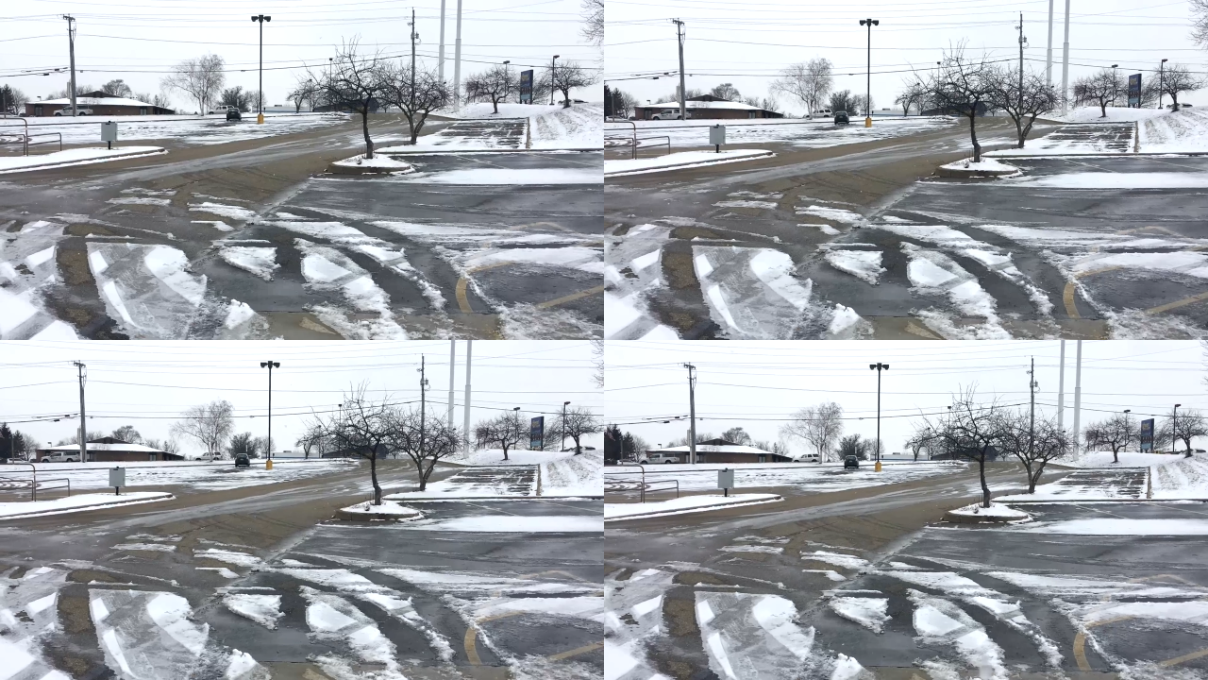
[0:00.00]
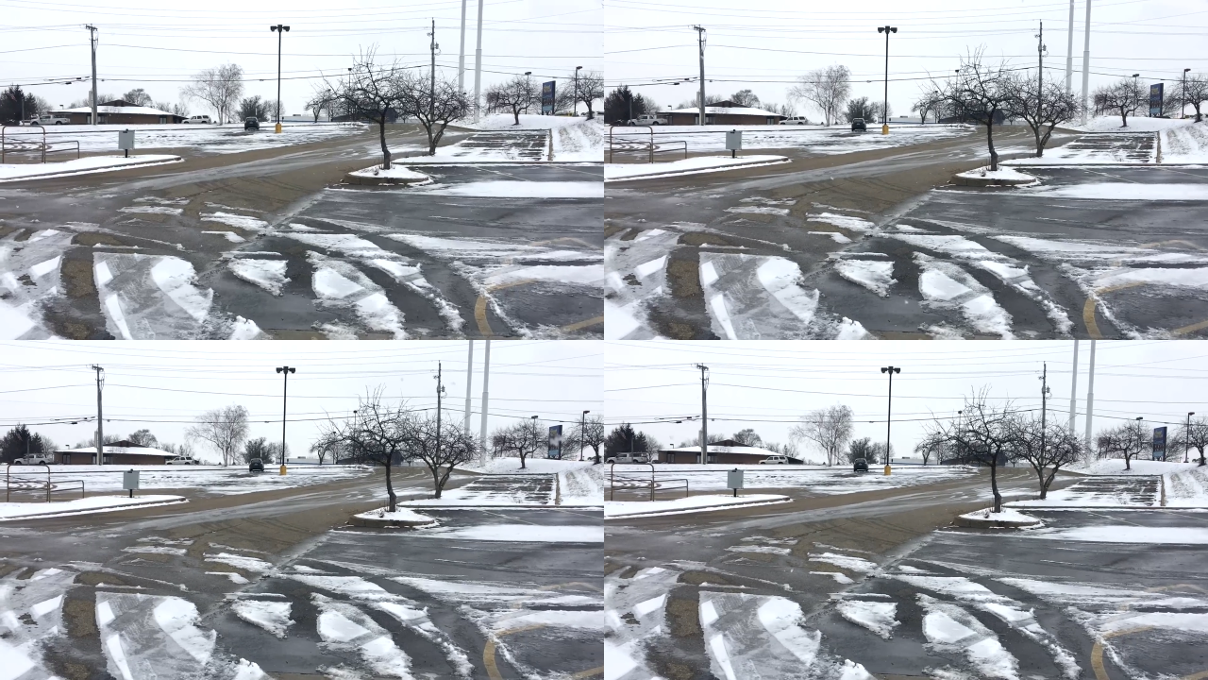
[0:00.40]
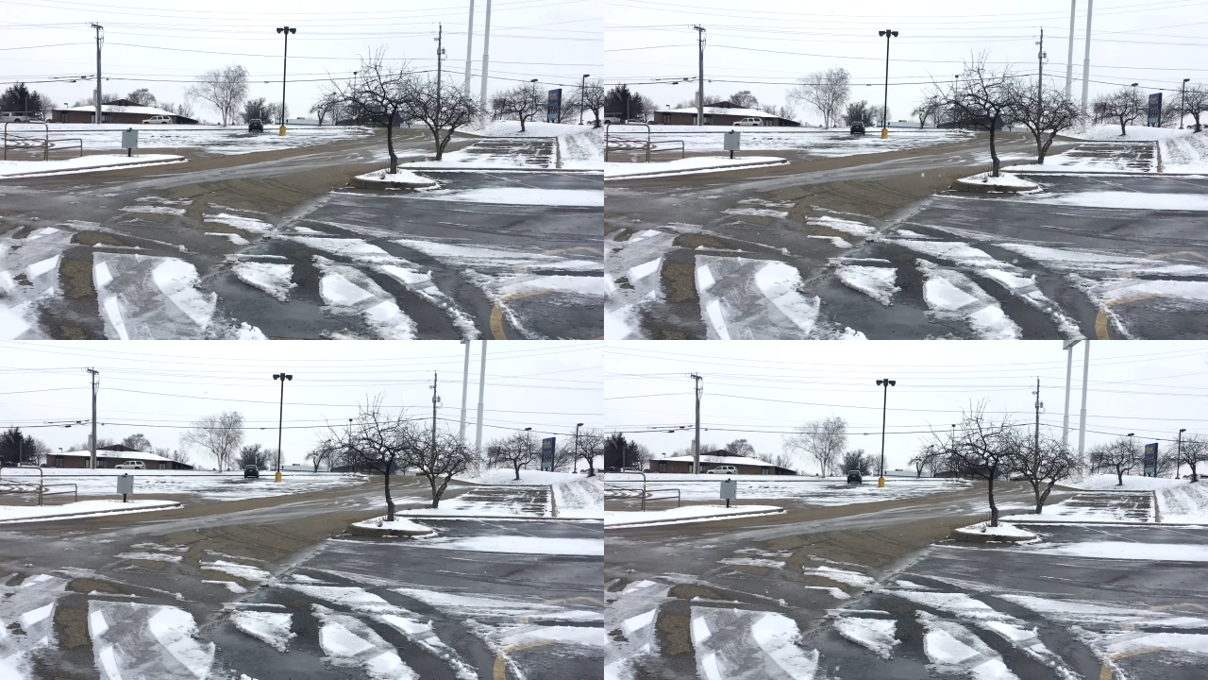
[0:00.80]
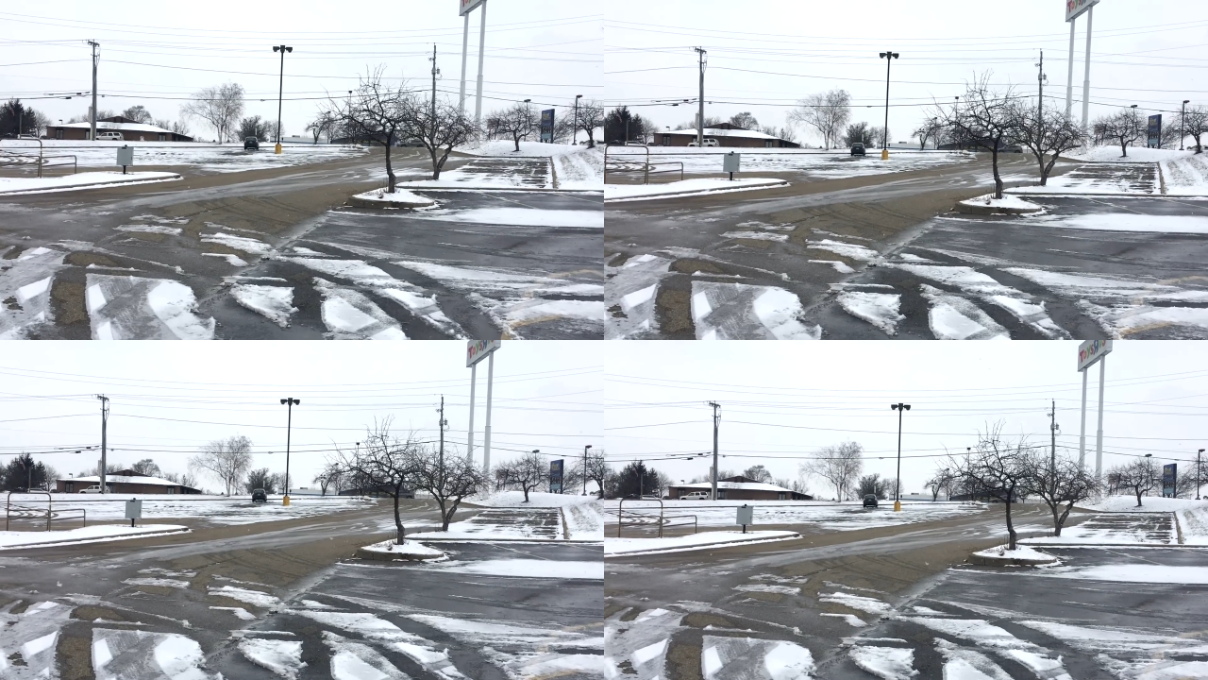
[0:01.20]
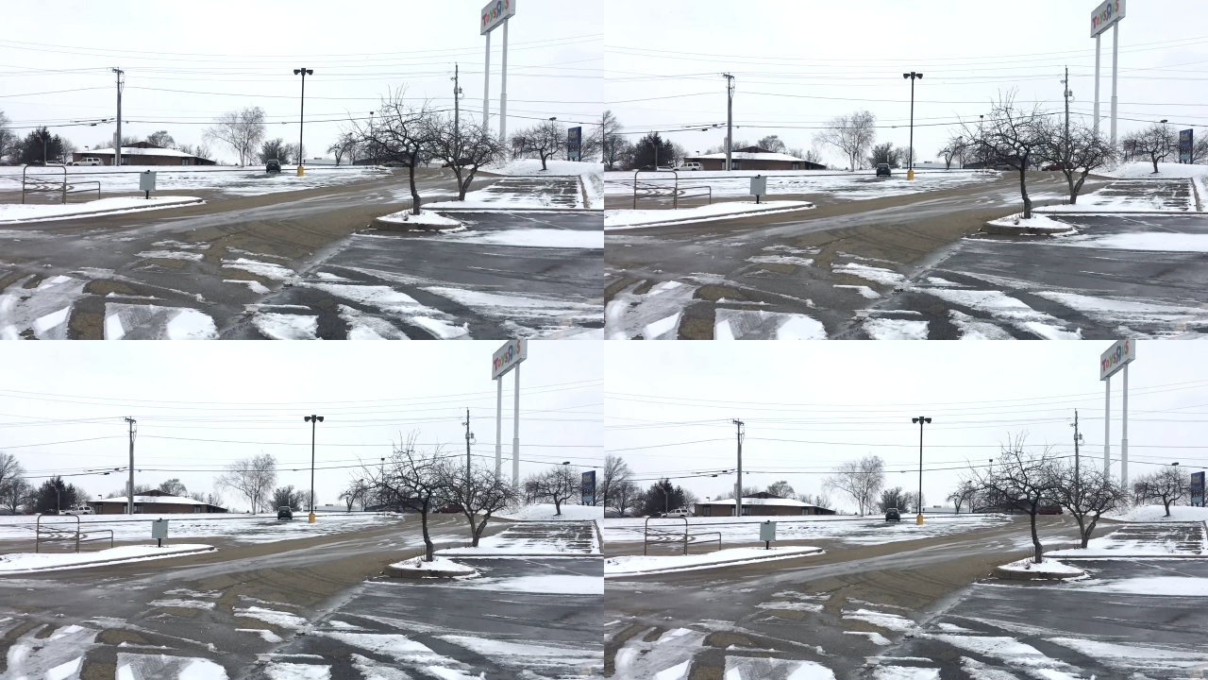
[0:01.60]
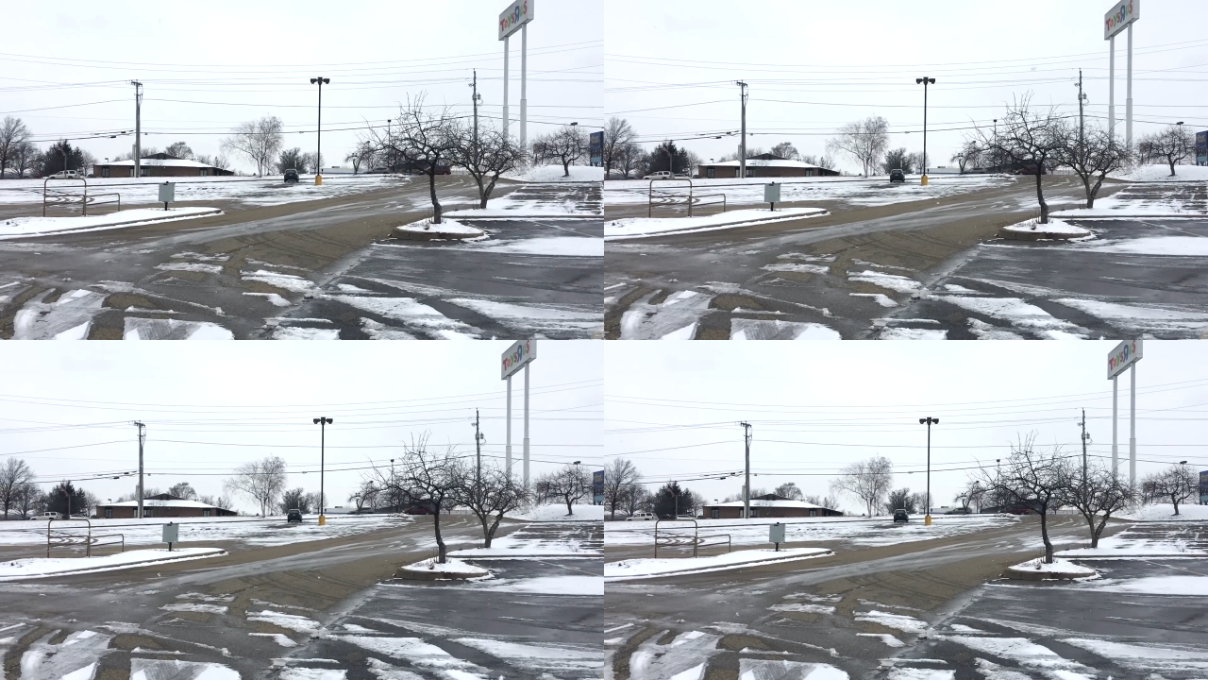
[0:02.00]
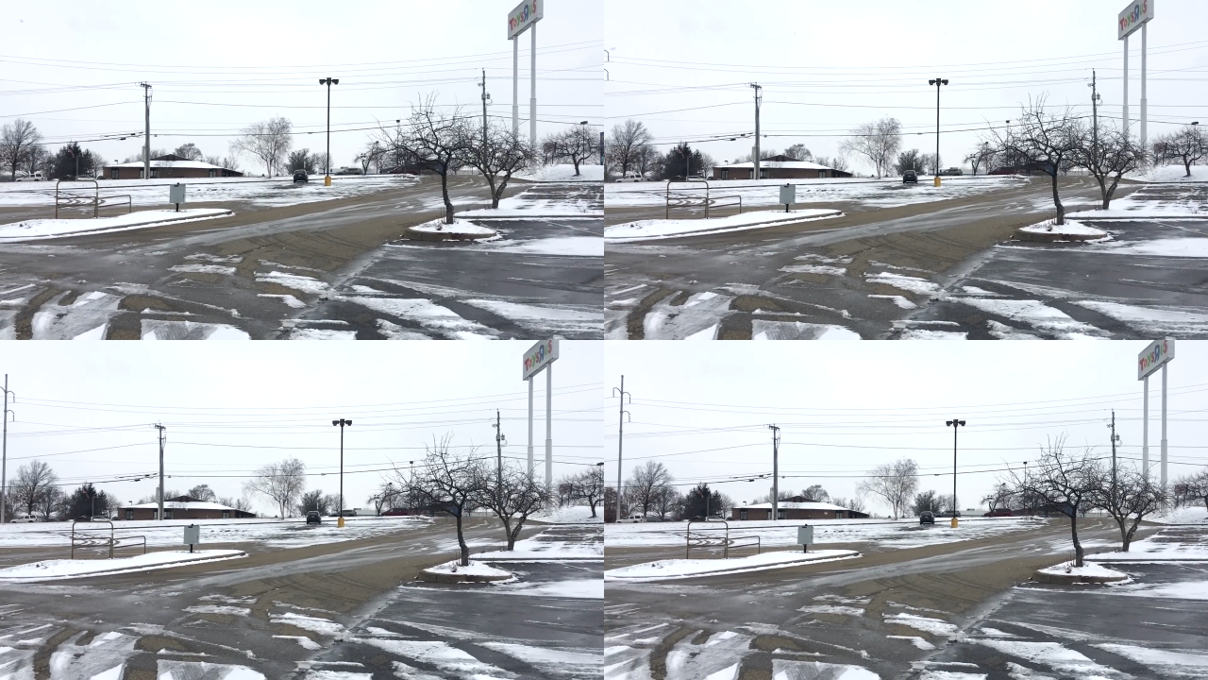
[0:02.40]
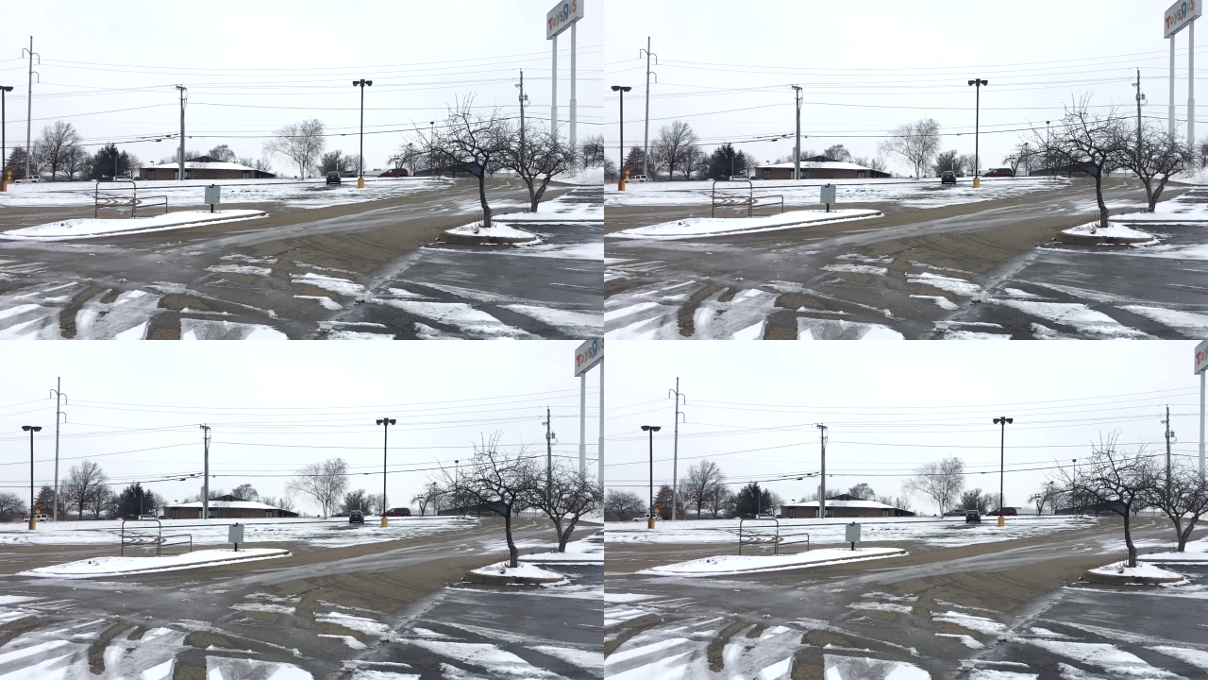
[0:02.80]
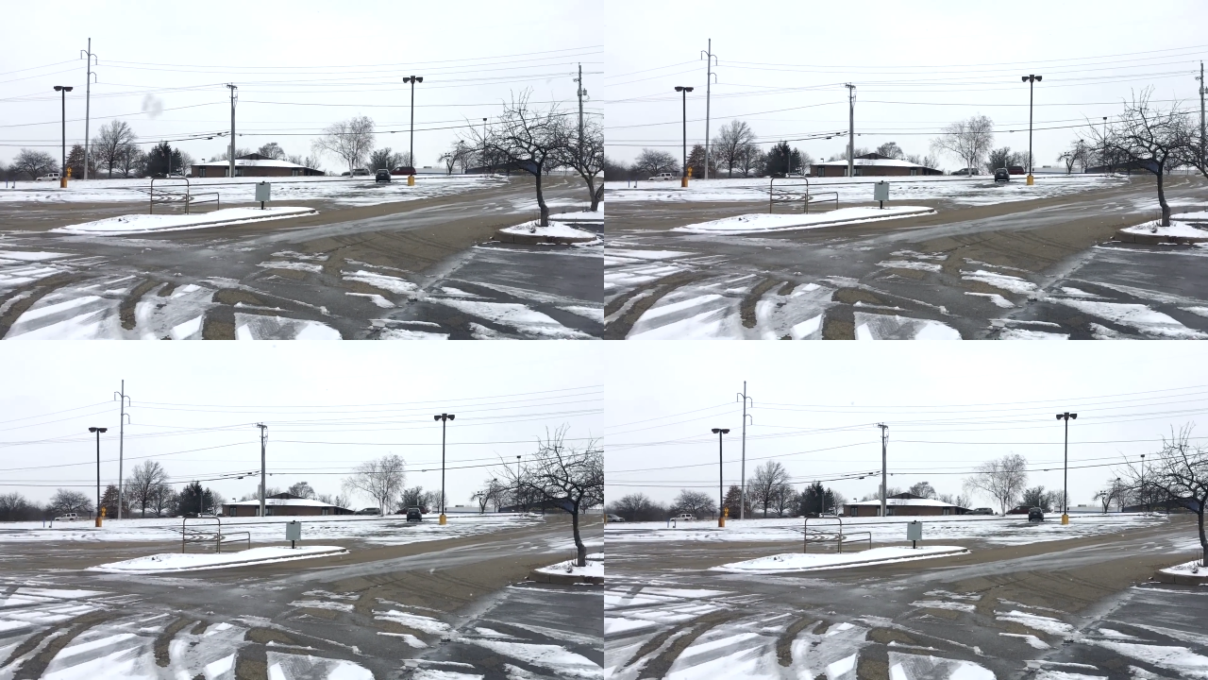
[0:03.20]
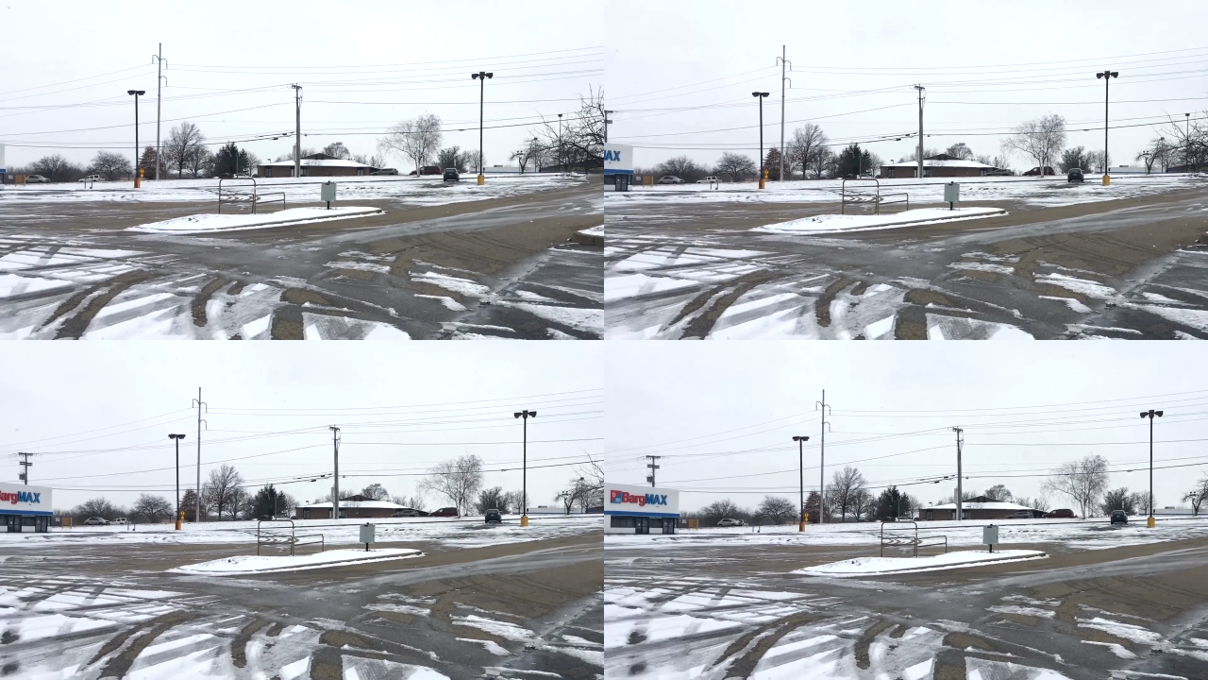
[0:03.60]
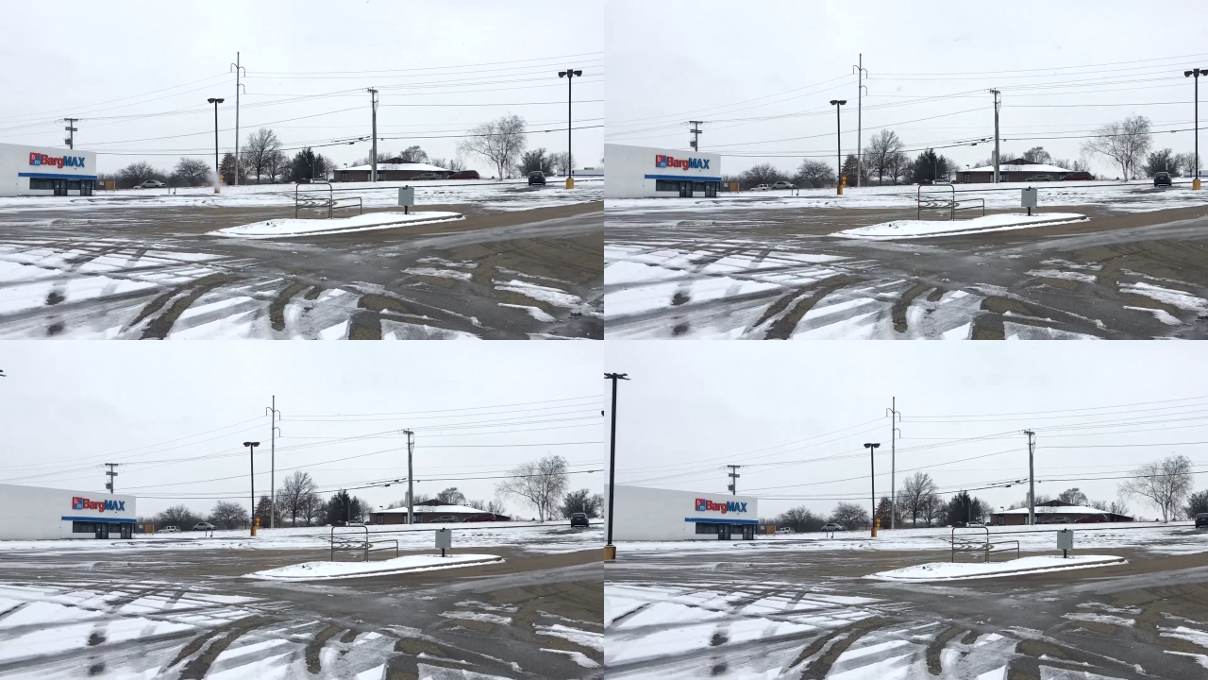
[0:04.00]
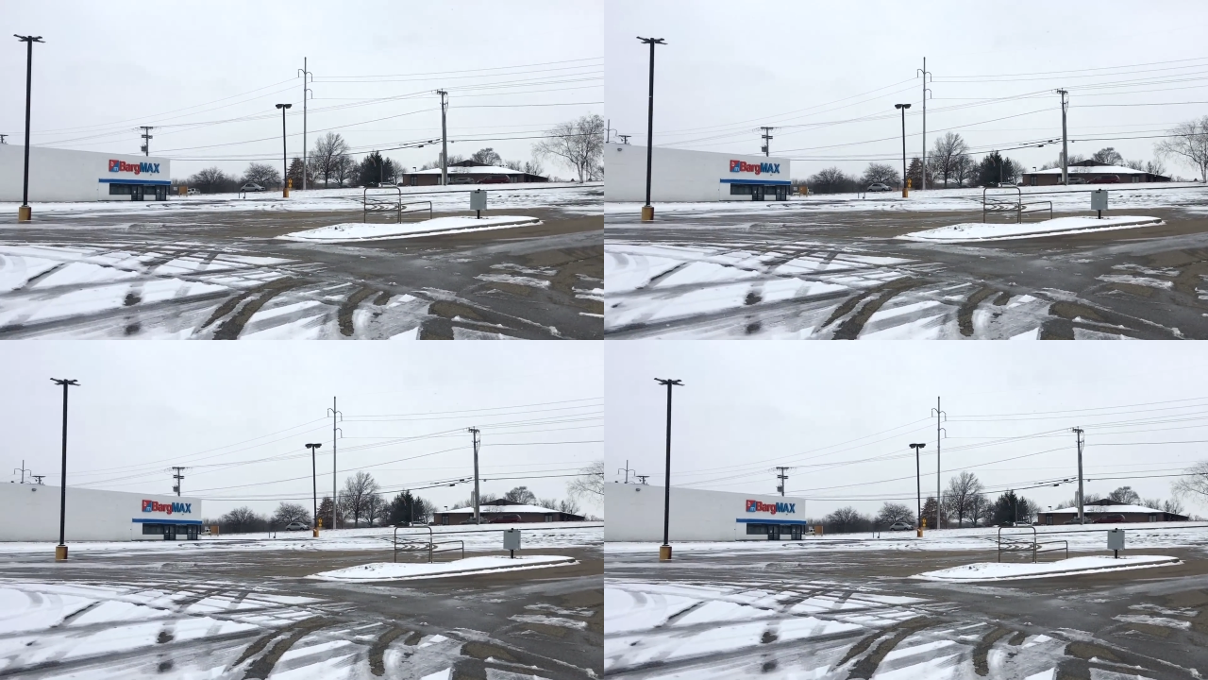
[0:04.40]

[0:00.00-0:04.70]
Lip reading: Nobody's mouth can be seen.